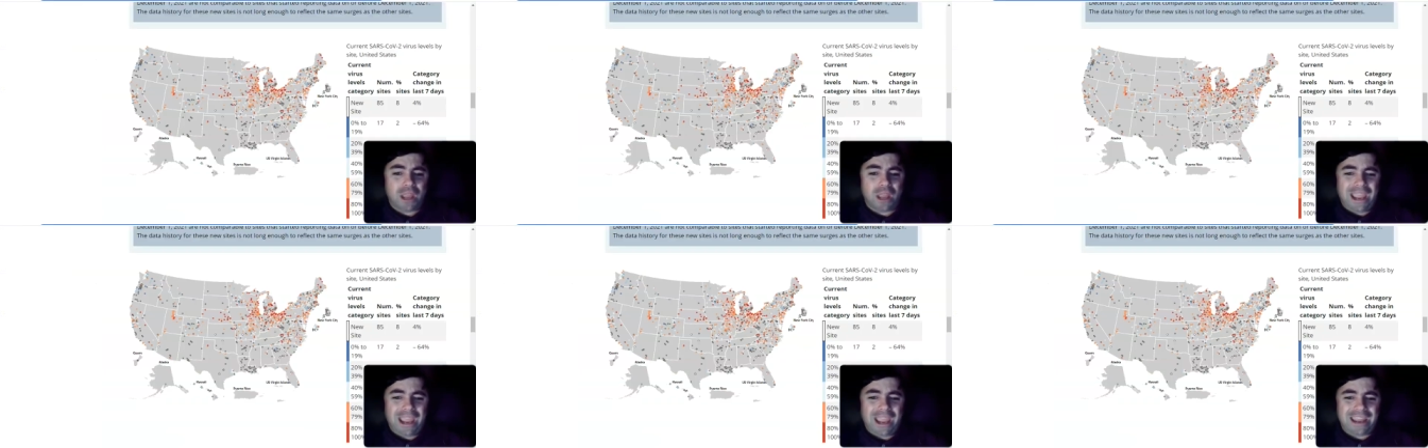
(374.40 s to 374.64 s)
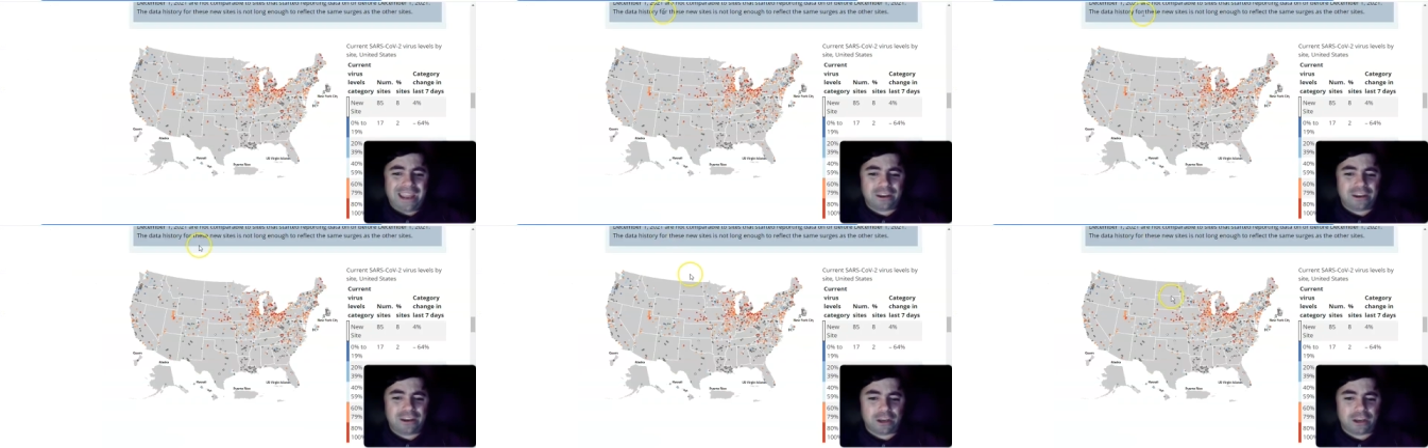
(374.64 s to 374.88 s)

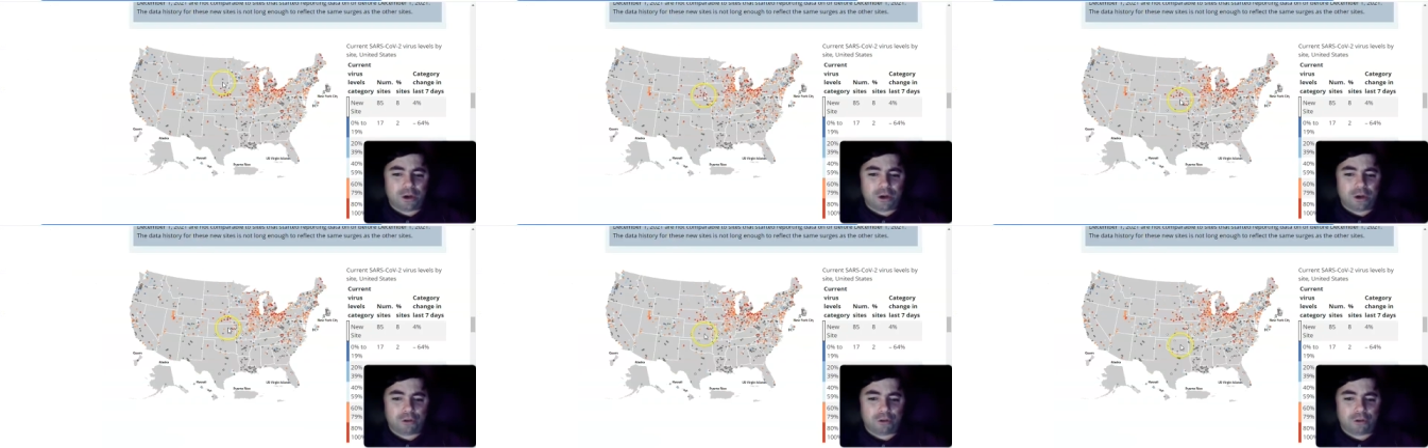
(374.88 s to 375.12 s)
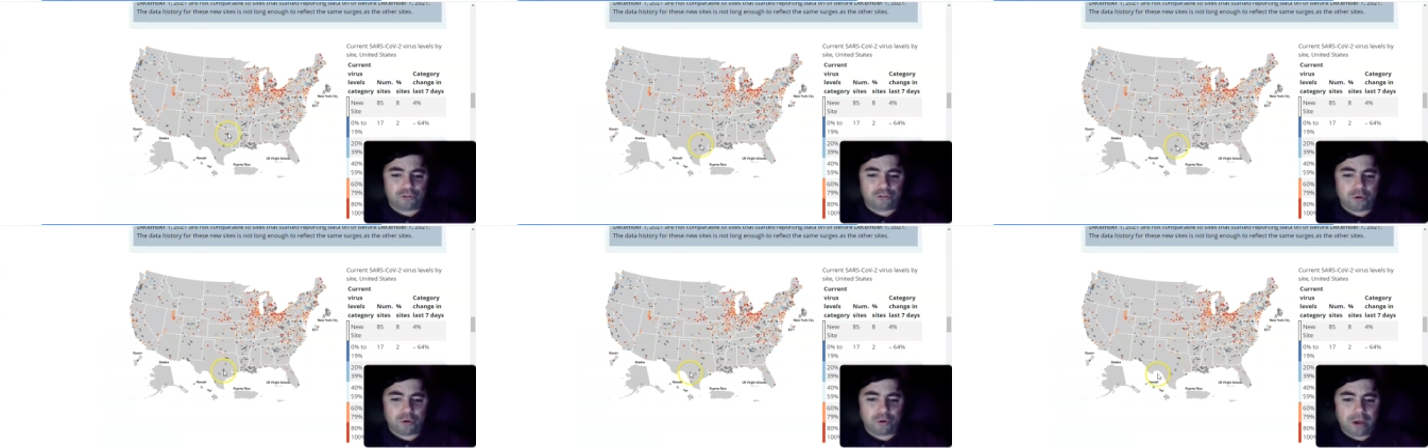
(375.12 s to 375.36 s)
And you can
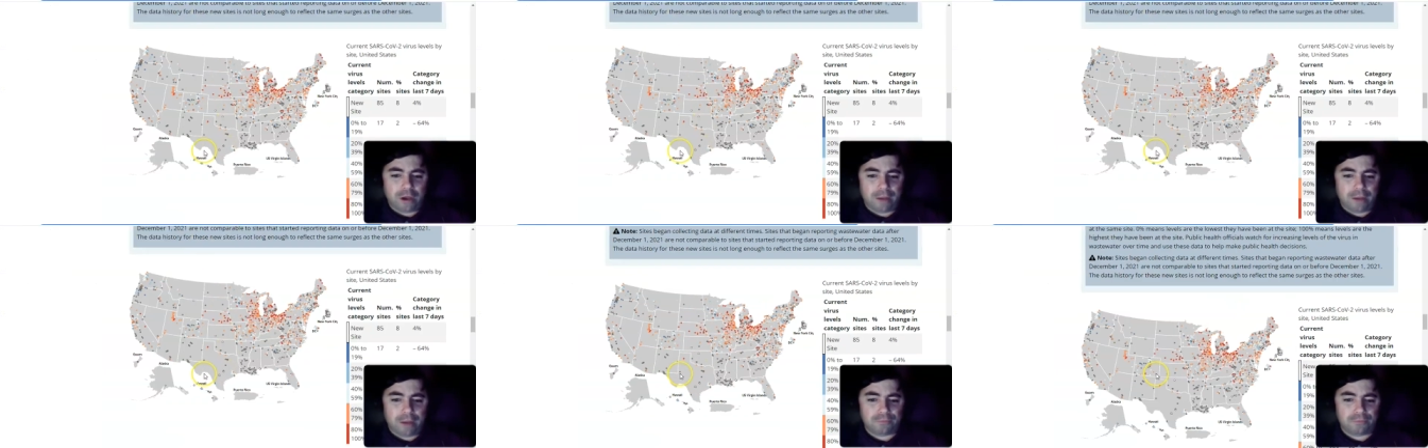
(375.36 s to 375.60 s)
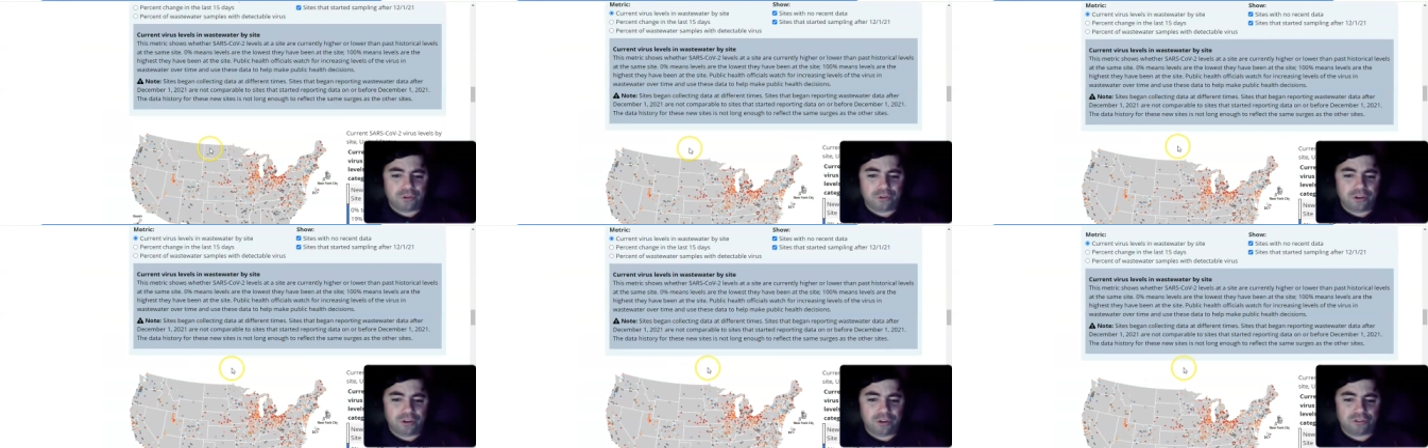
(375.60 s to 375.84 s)
also come
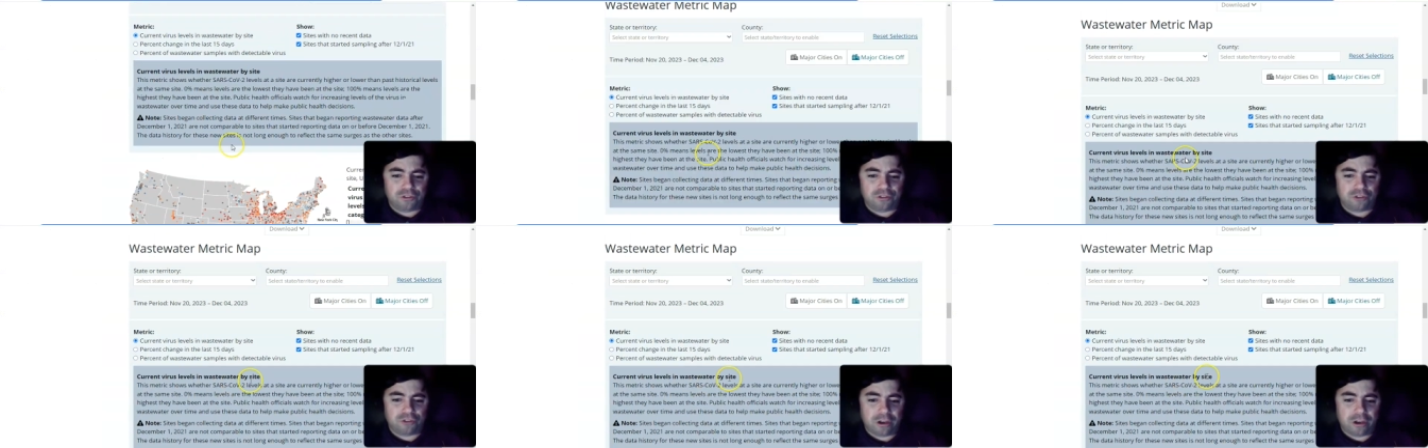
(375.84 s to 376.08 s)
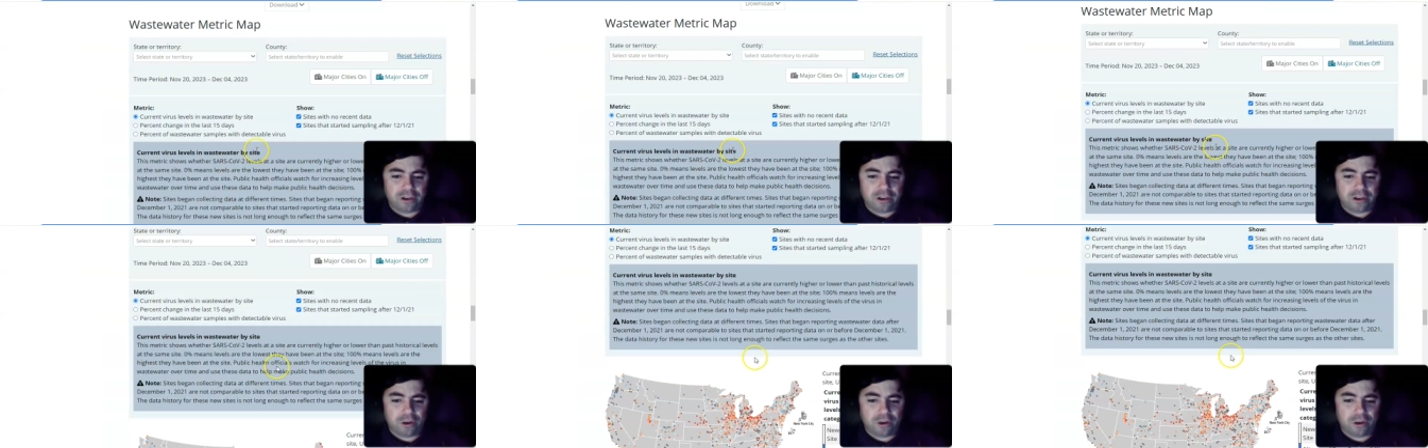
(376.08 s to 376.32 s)
to this
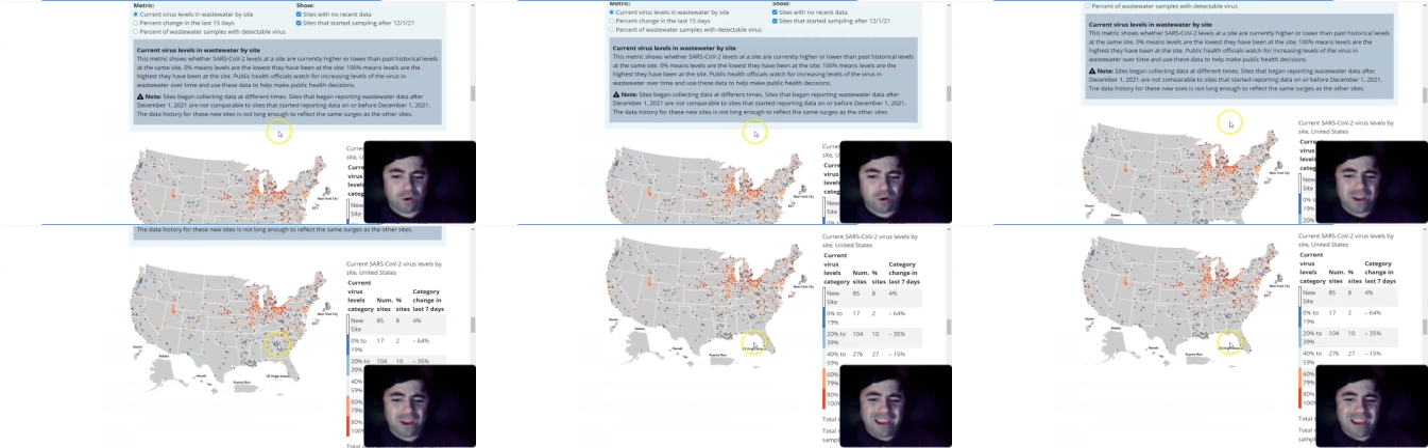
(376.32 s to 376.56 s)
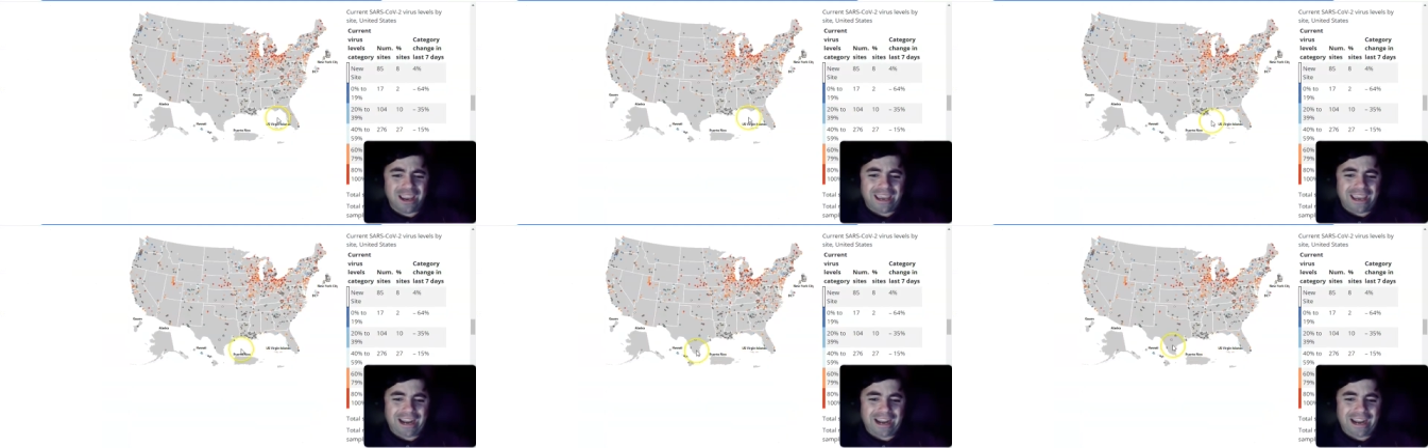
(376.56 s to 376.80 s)
site here.
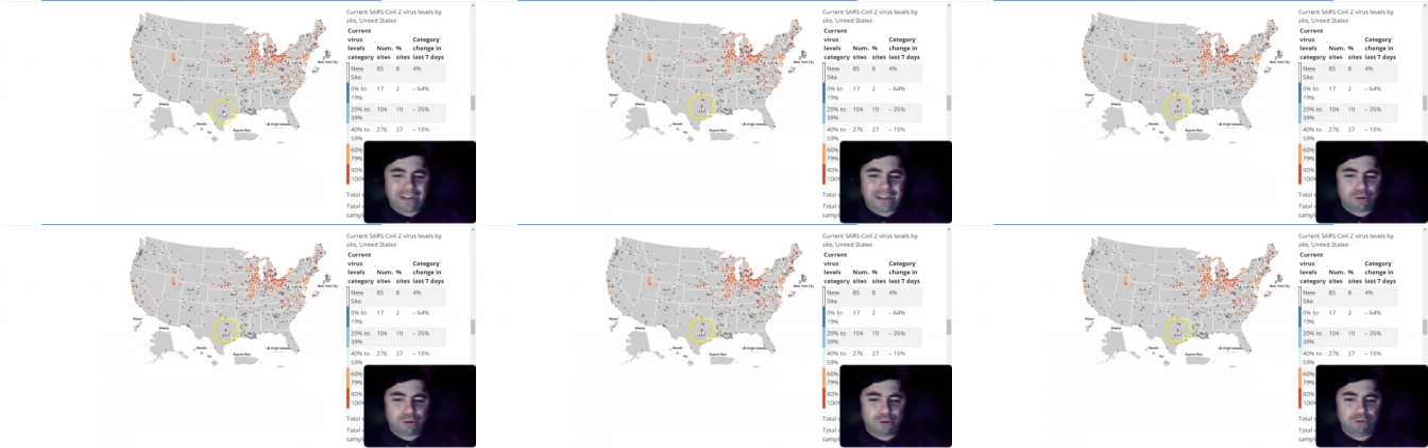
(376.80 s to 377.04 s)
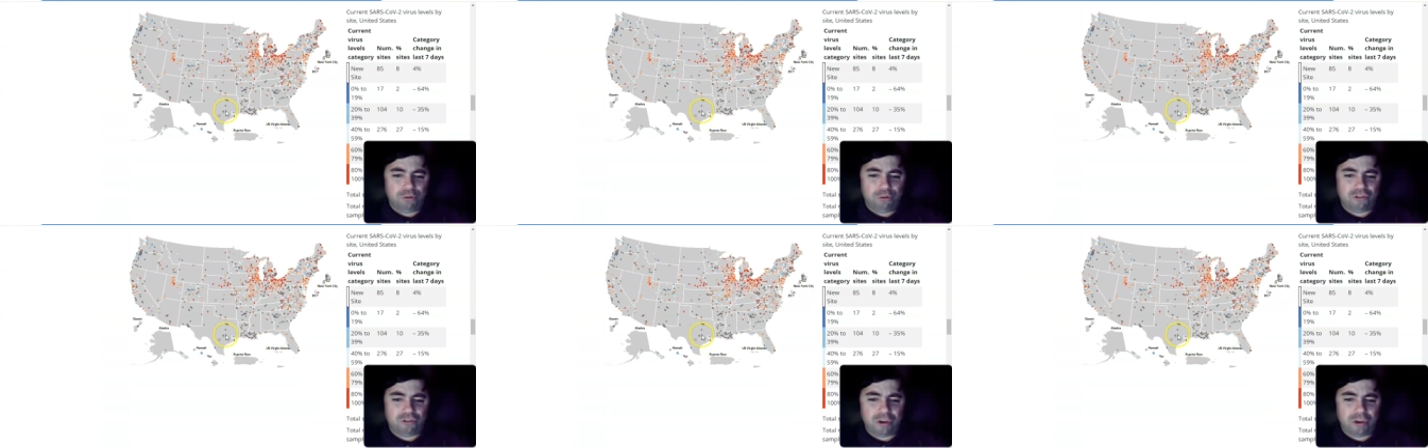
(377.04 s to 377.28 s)
And I
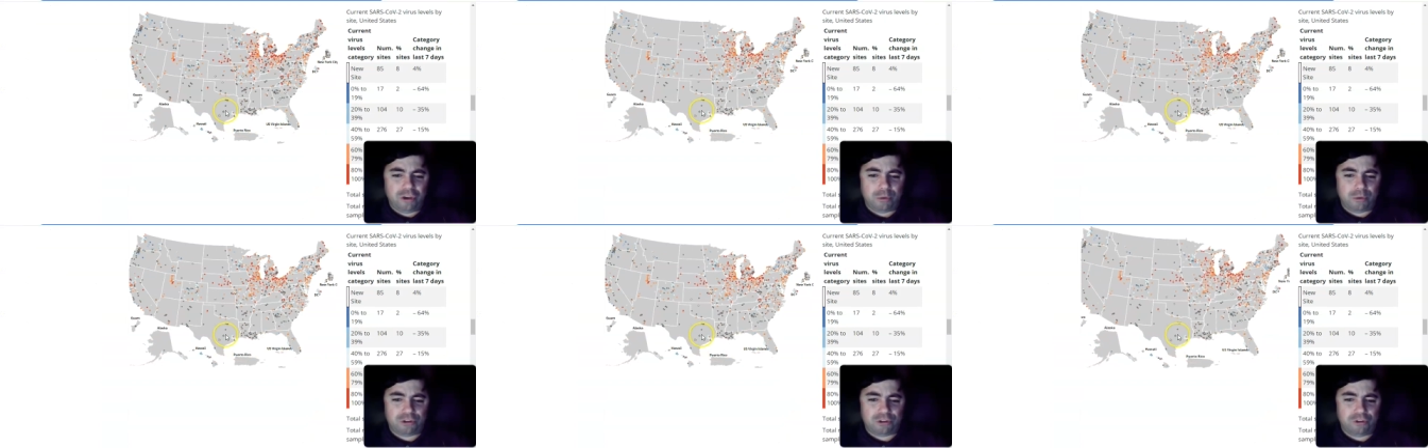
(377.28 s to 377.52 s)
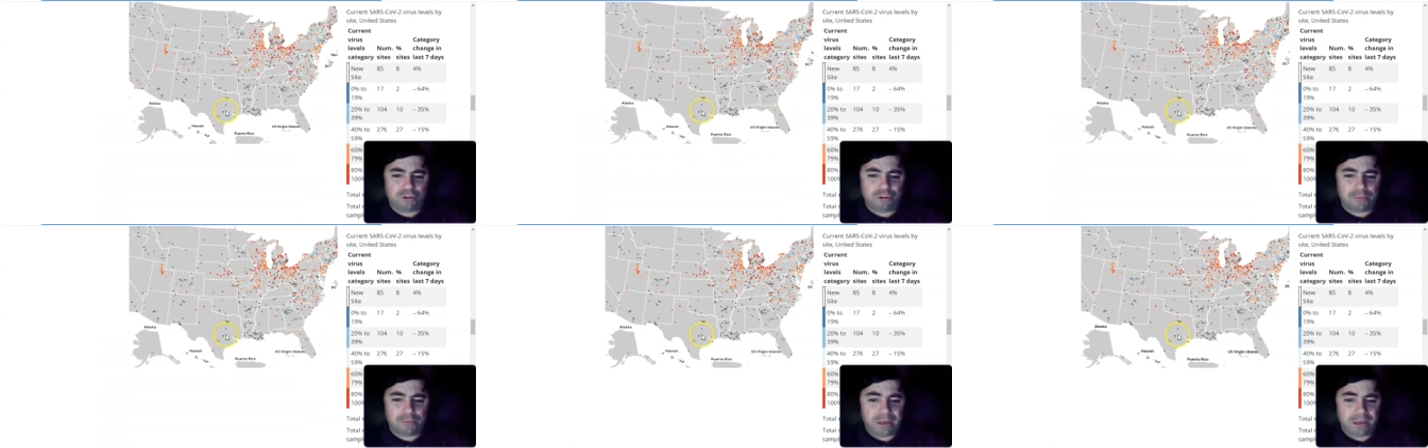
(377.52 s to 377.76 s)
do see
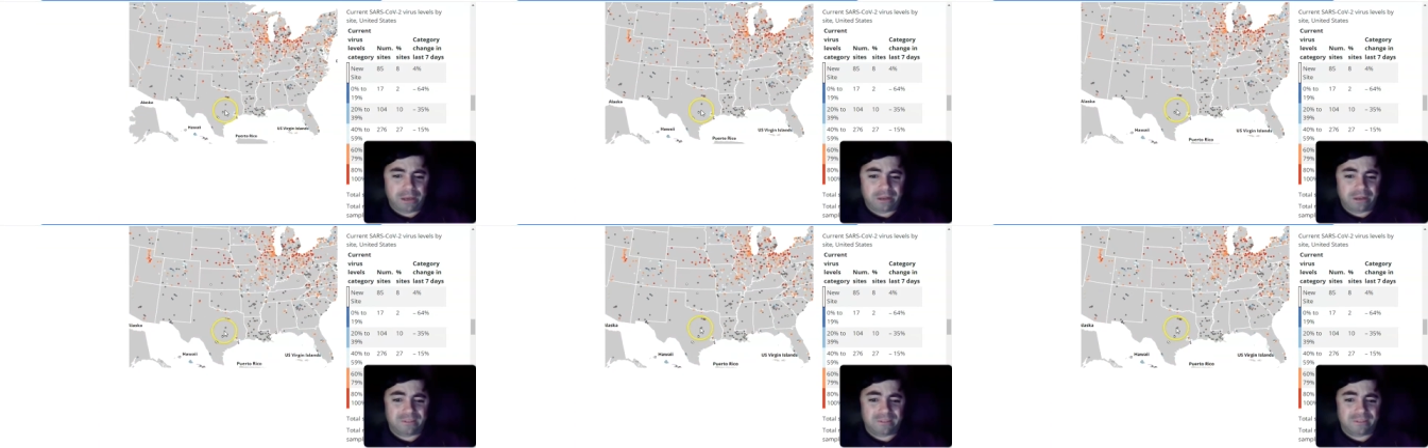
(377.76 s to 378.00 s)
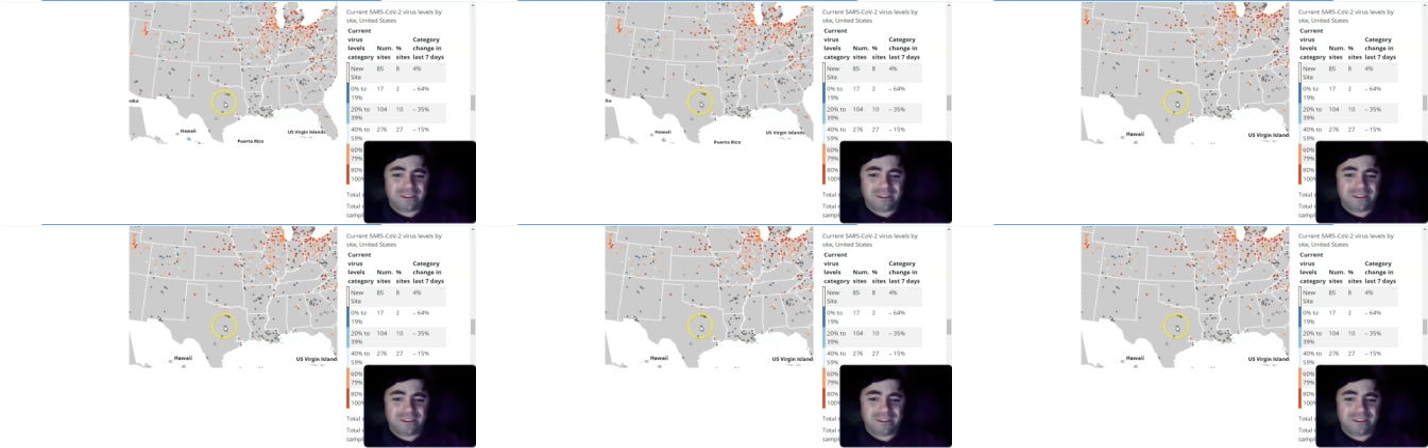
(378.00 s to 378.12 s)
what you mean.